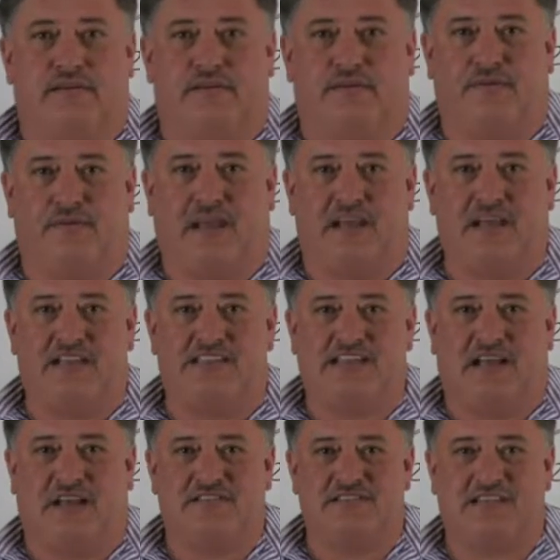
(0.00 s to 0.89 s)
then it
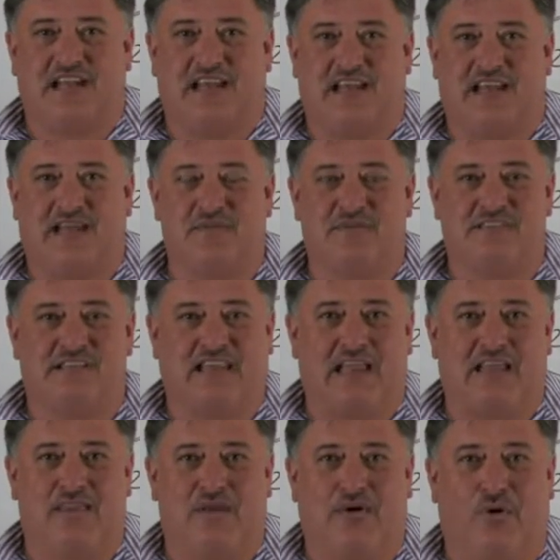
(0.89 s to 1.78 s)
sounds like I must
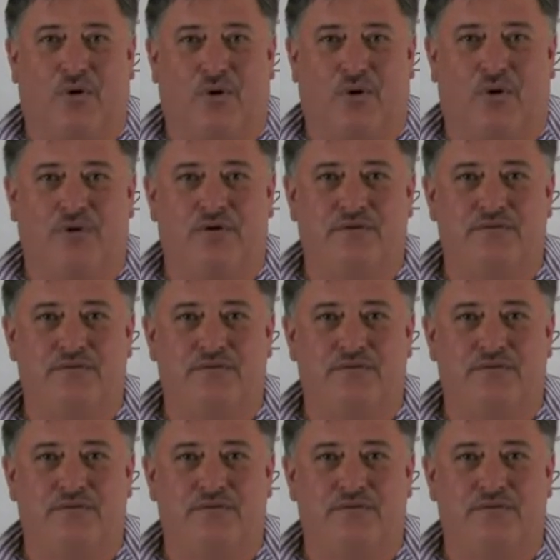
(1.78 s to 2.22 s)
get the OR.